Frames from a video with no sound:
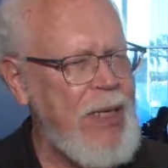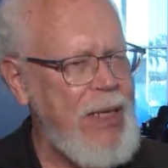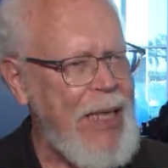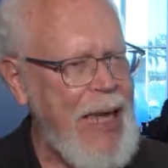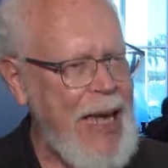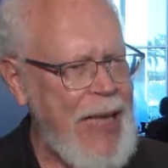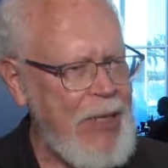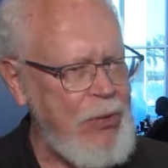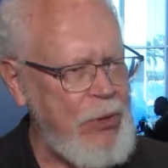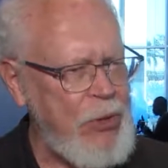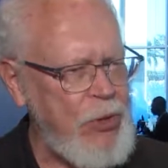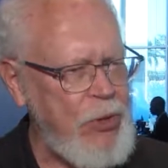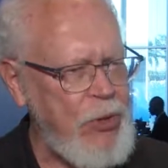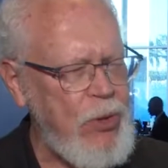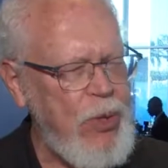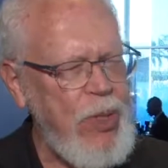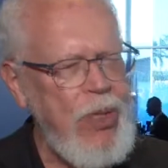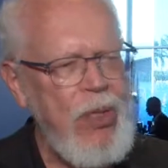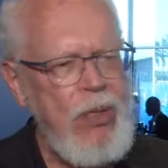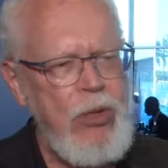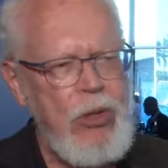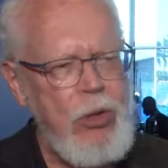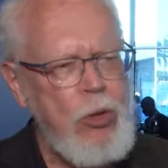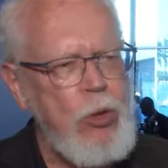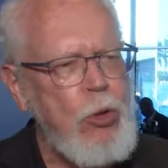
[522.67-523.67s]
That's
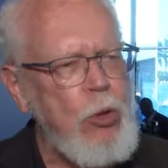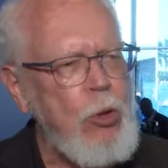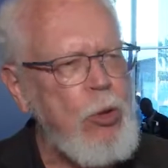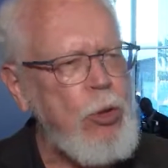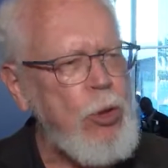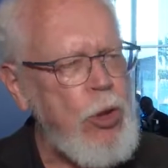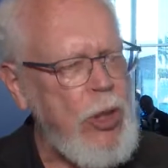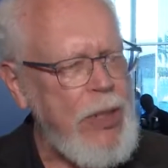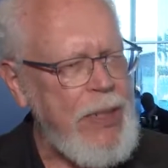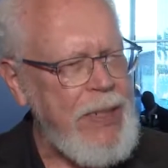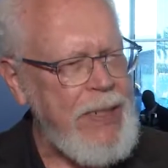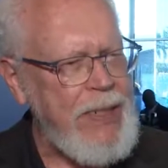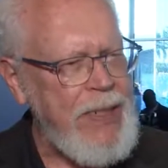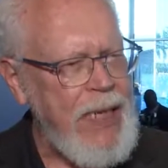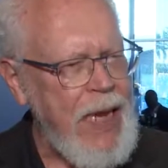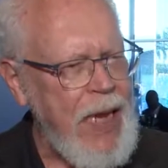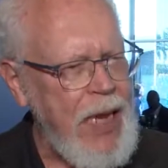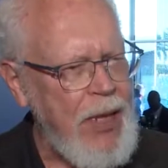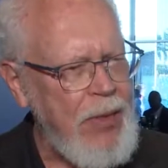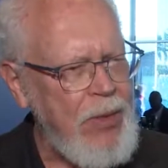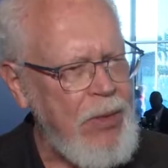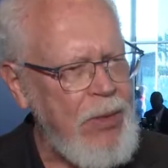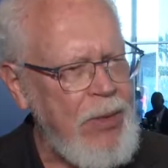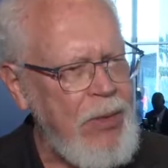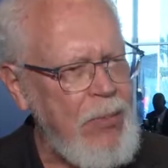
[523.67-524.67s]
usually
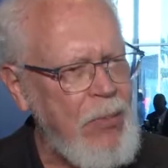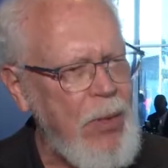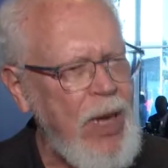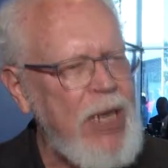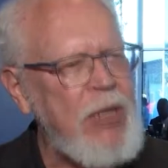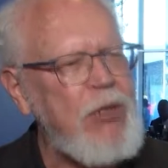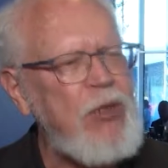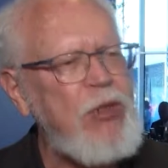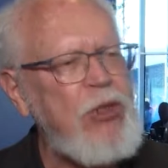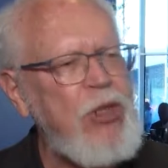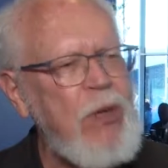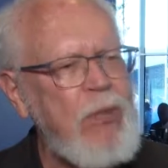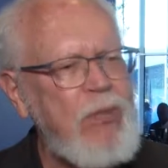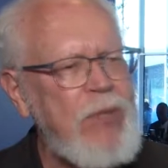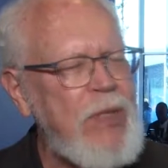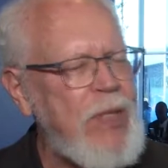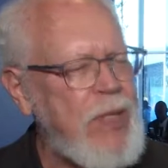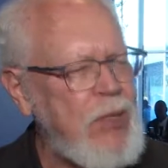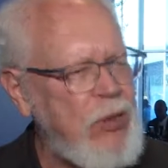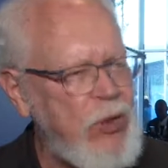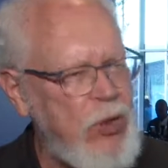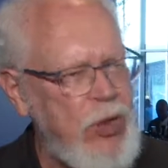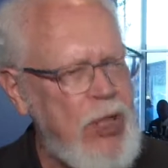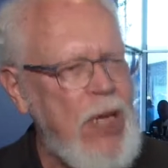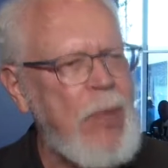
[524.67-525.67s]
done by
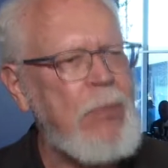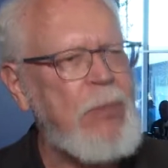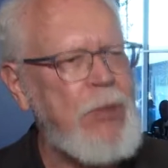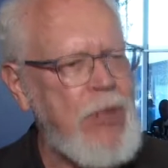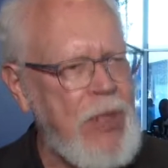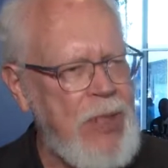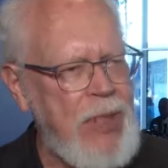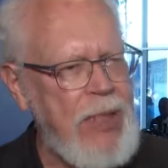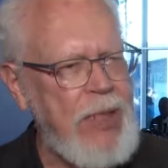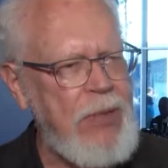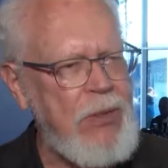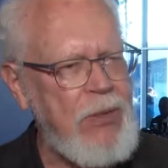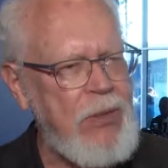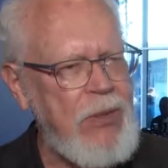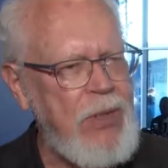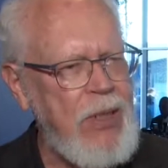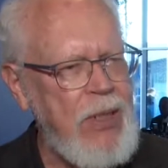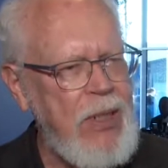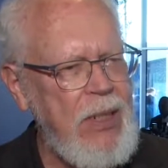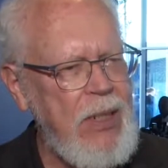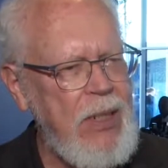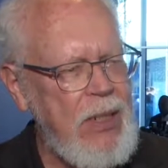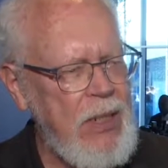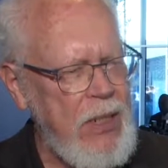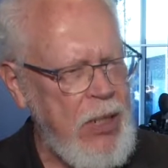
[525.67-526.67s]
shifting subsidies
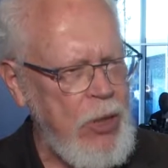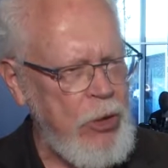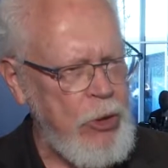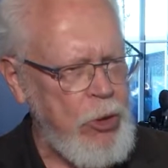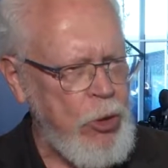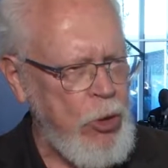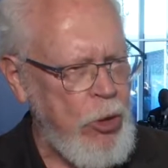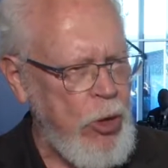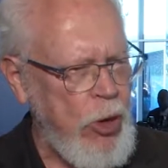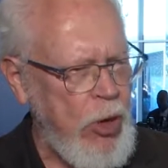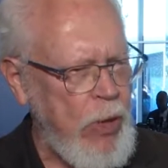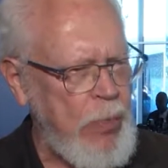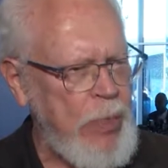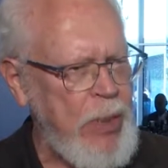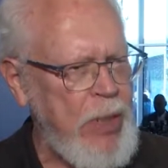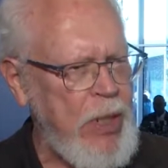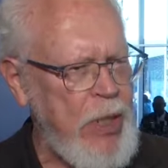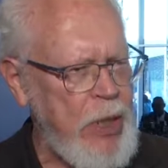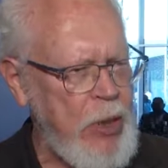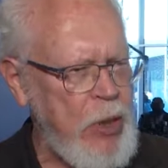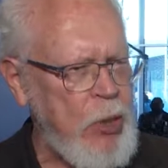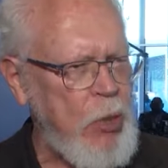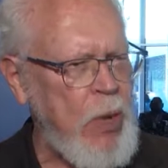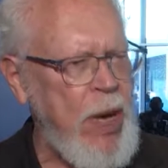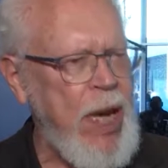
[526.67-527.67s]
in Europe and
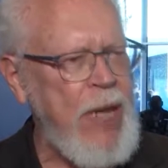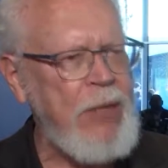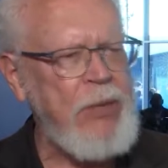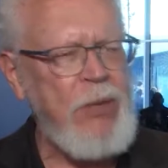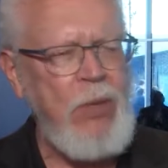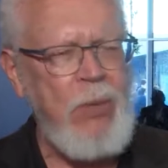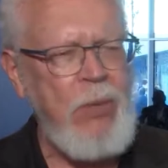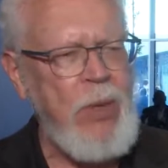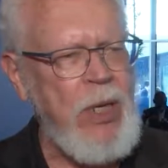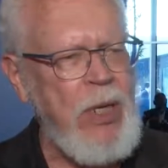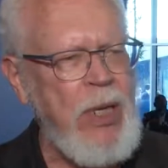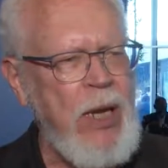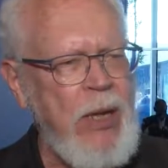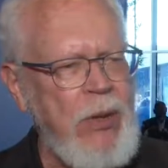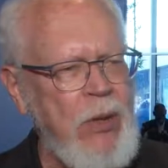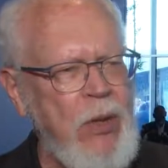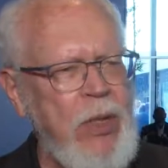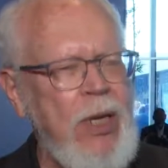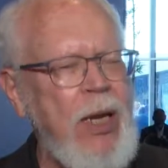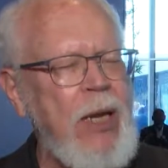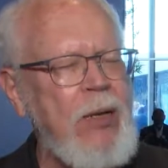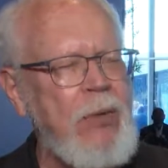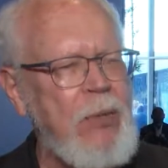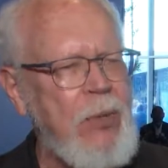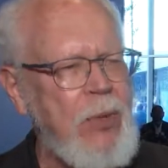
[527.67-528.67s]
the US and many other
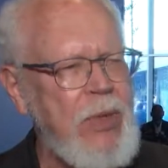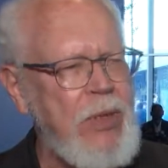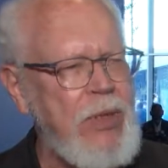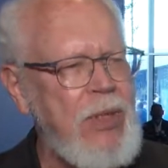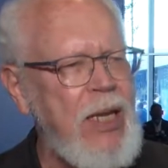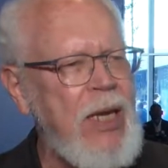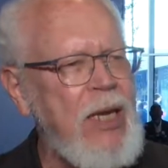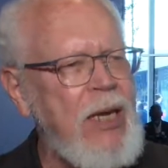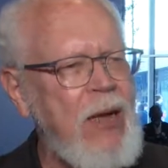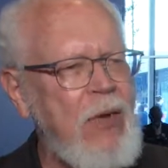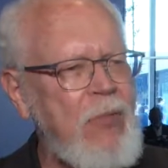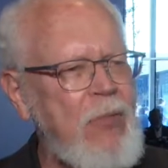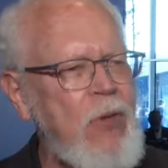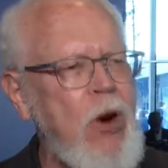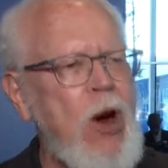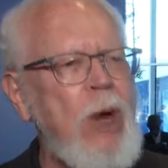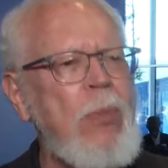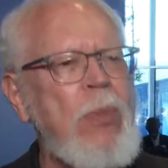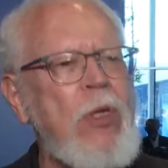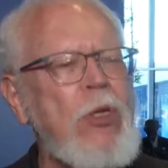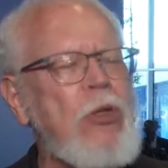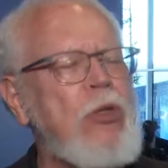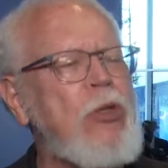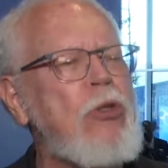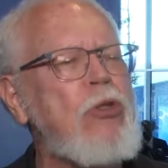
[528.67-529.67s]
countries.
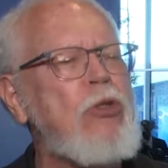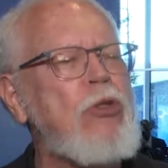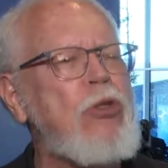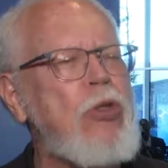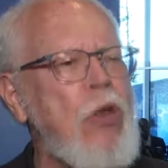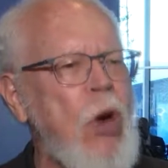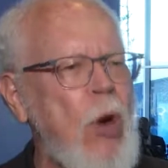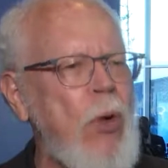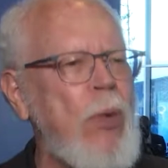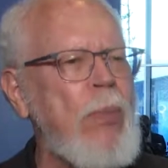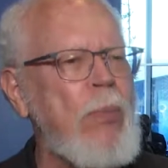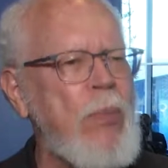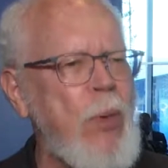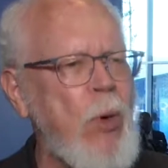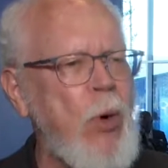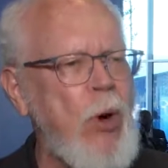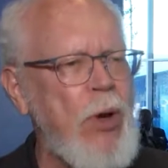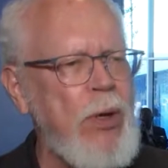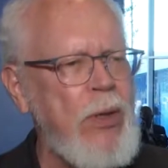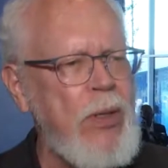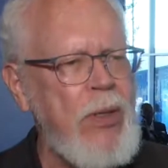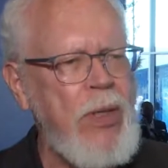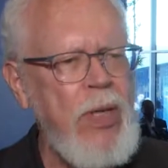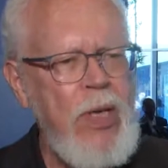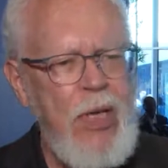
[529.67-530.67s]
Farmers are so
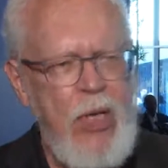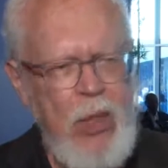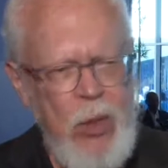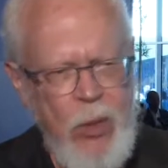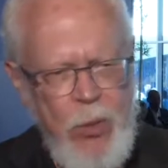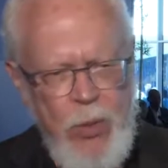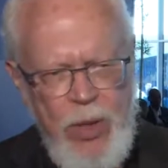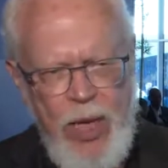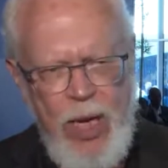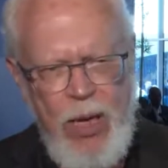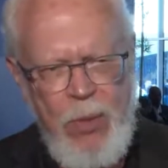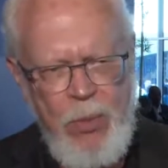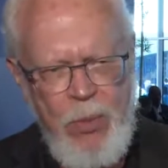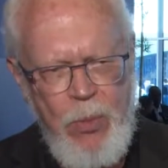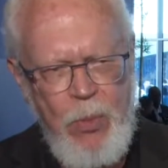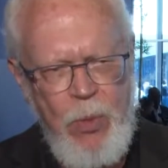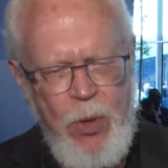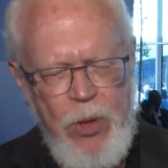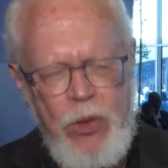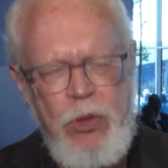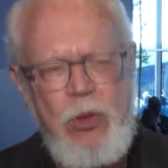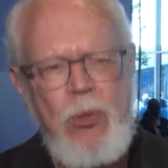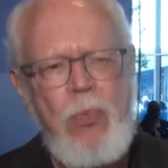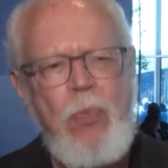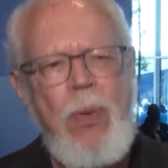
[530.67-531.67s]
important. We've got to
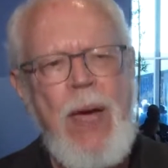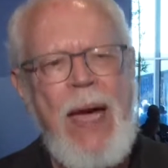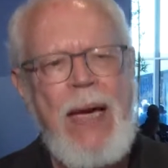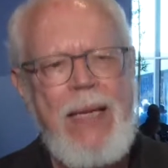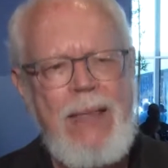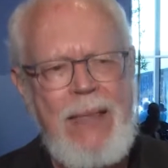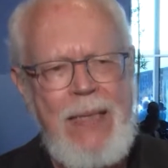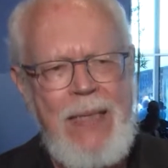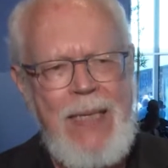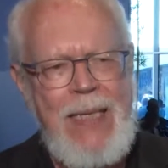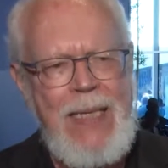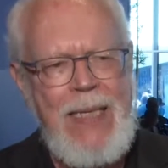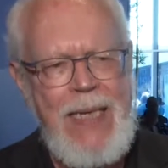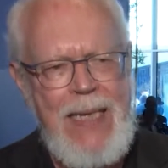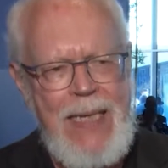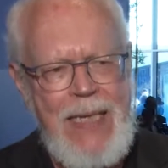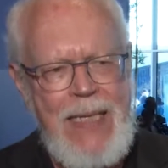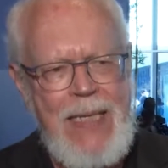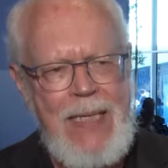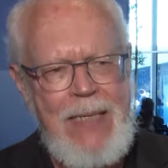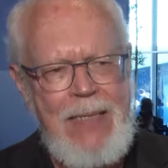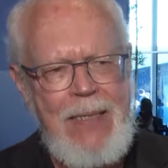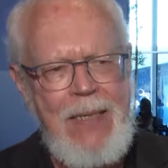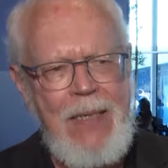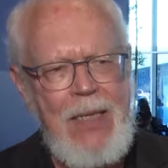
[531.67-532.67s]
respect the
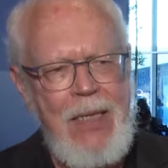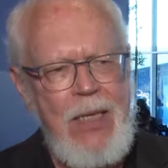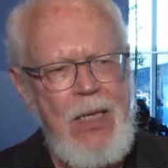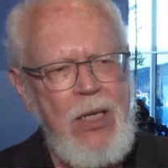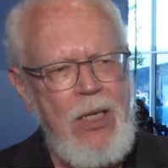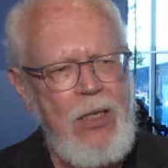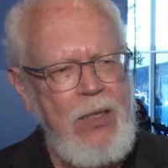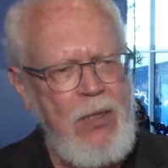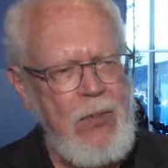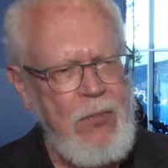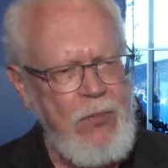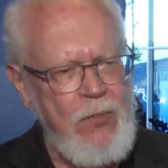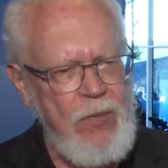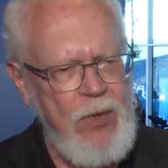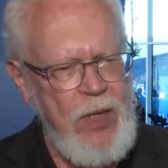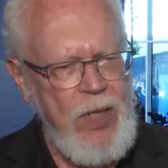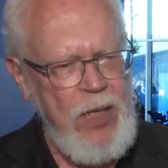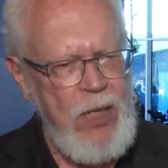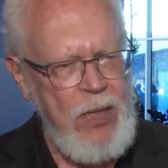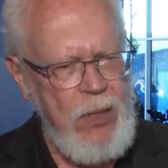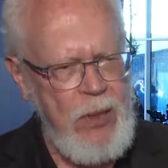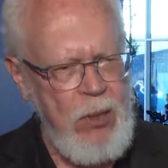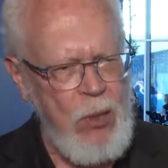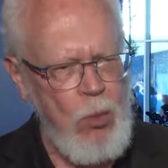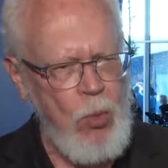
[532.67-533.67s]
need to
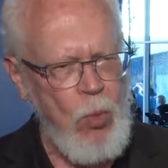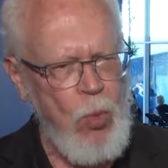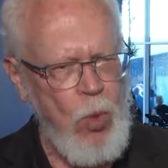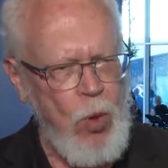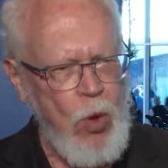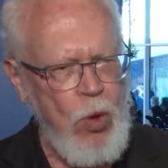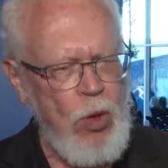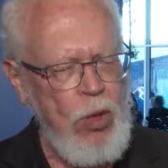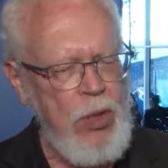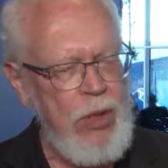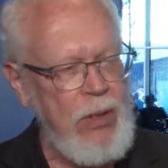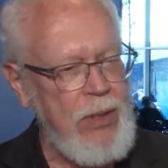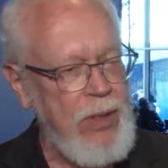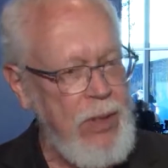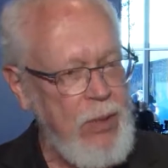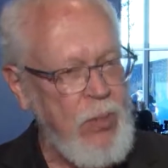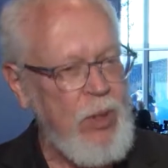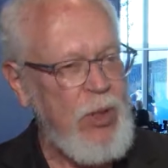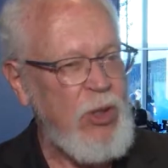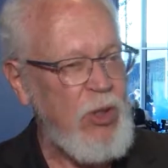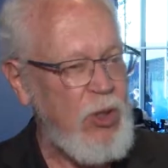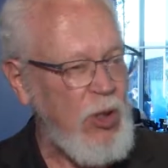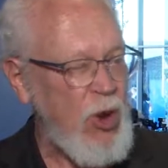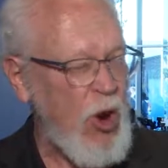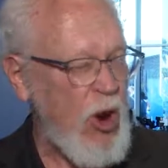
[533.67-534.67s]
feed the world,
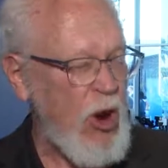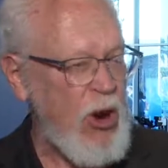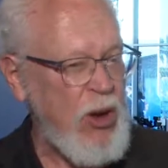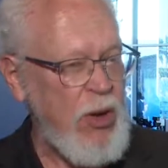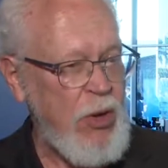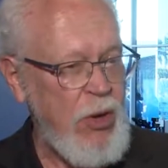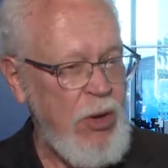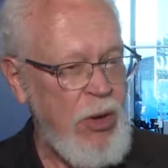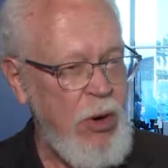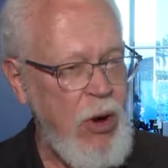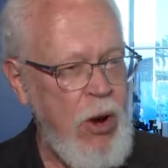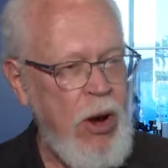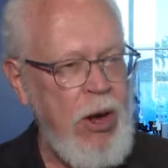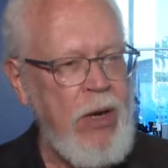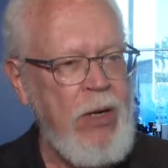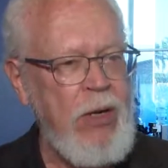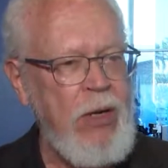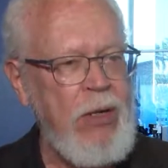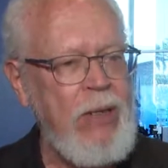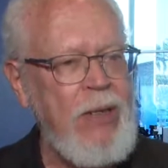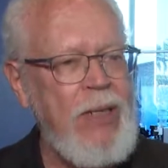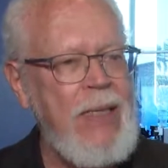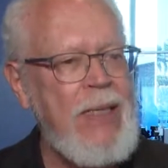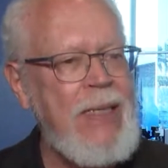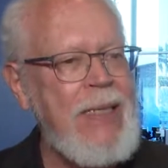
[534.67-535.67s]
which is harder and
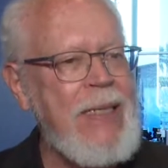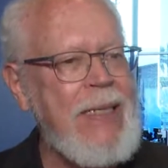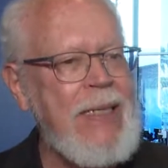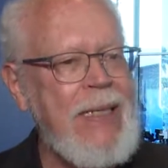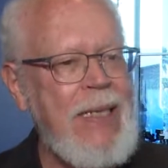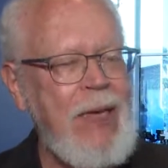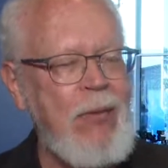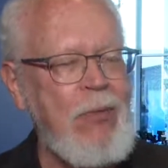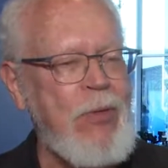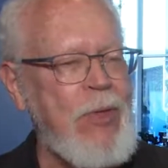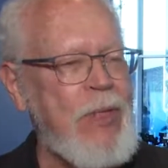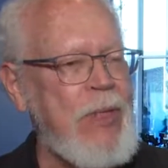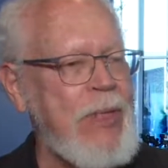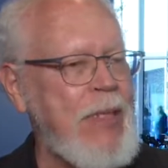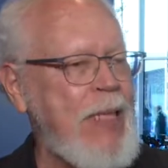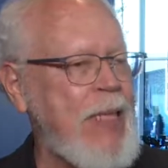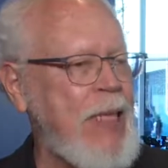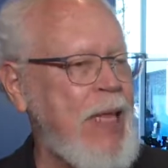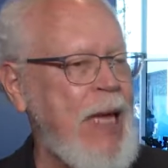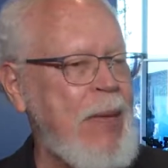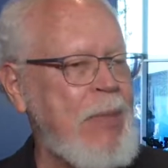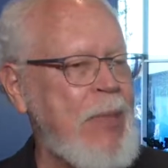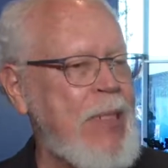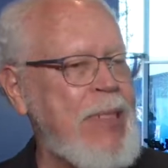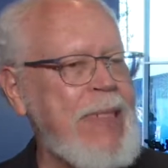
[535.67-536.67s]
harder given
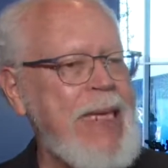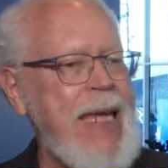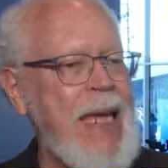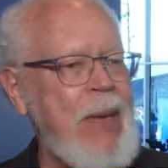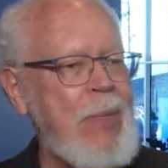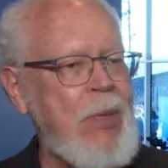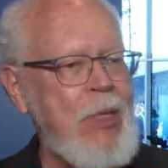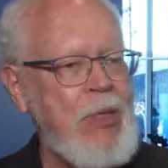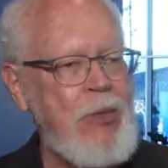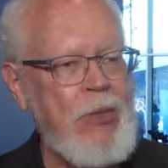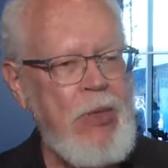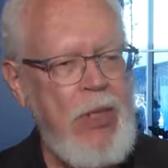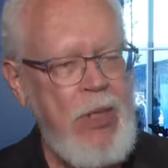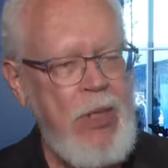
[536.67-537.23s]
climate damage.